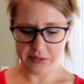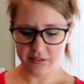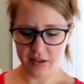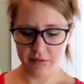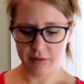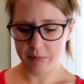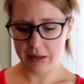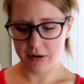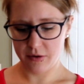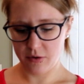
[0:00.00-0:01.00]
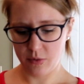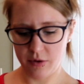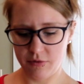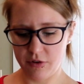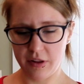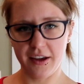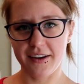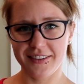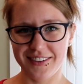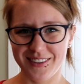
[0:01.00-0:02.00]
save the patterned one for
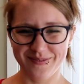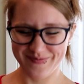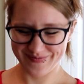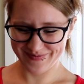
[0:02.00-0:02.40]
last.